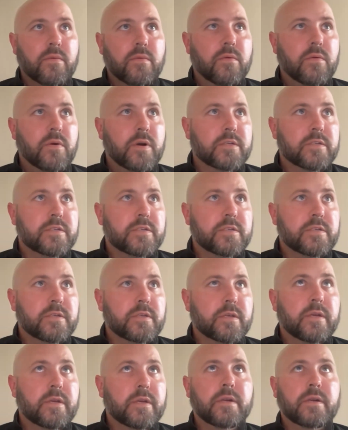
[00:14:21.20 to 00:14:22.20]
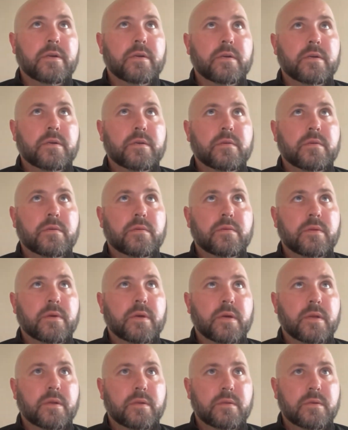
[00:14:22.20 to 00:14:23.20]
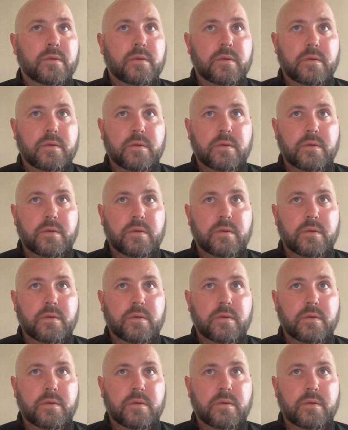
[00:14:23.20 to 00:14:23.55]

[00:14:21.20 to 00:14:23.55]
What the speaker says: question here, hold on.